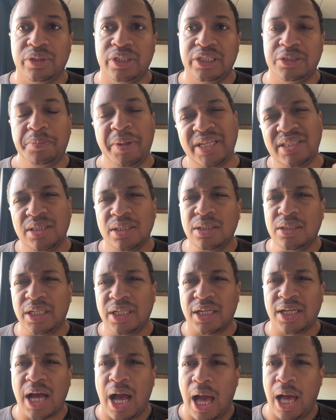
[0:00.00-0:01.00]
basically
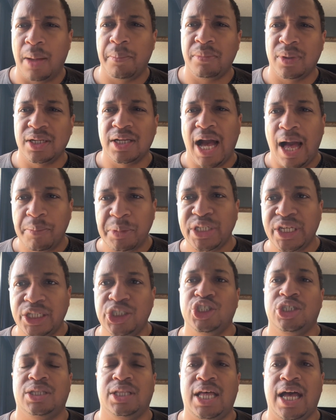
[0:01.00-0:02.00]
a
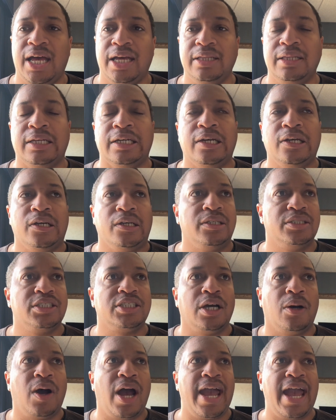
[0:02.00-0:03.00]
combination line.
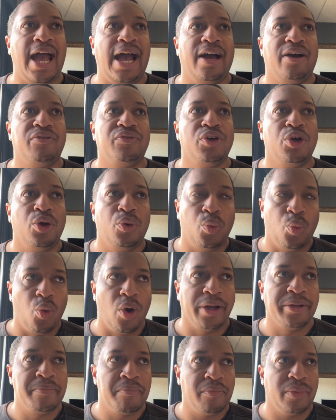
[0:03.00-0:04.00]
So I have
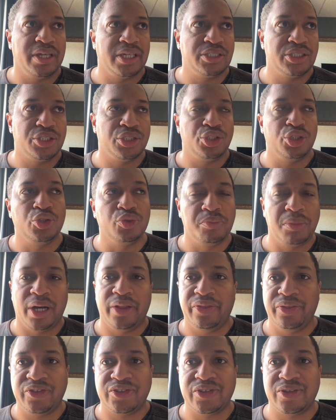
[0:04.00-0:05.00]
it's 2
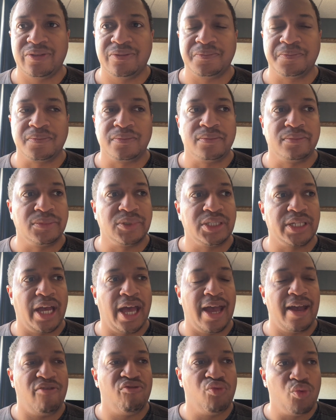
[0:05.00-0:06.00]
months.
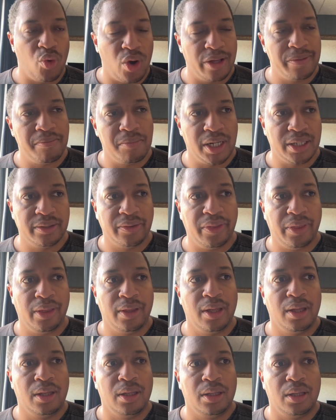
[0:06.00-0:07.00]
I have 1 month
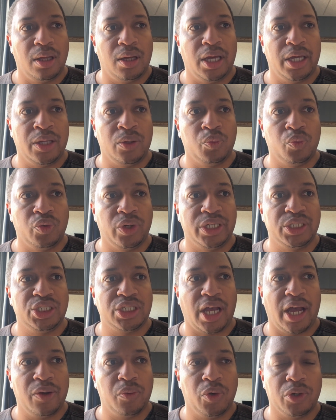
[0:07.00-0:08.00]
in which
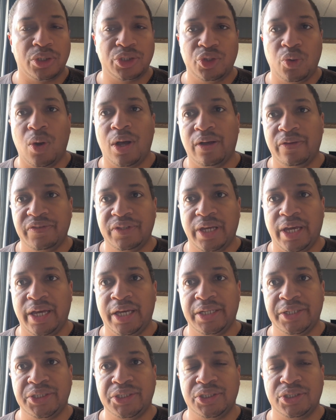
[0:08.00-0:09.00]
I work 12
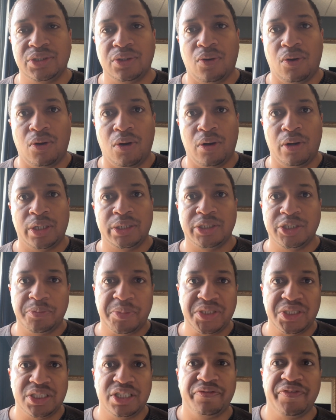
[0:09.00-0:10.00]
days on a
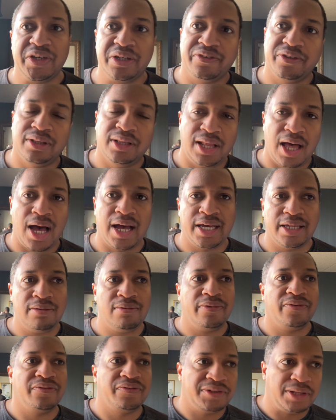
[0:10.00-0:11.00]
specific line,
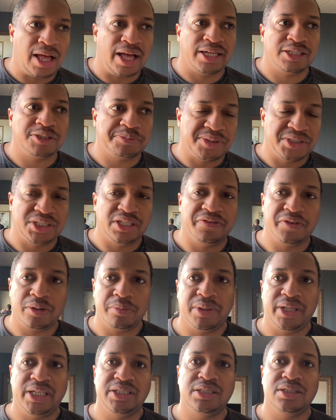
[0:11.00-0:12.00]
flying specific
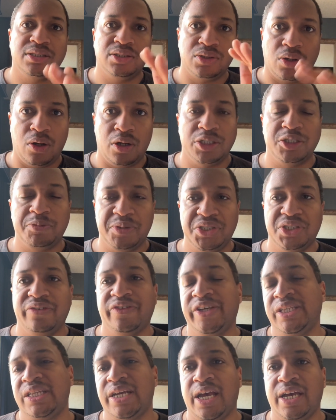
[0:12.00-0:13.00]
places on
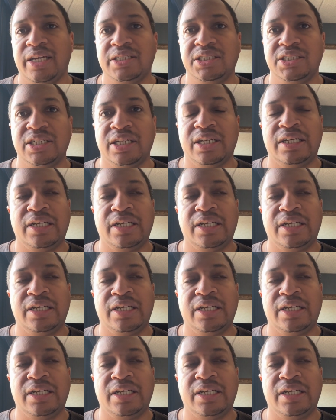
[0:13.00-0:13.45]
specific days.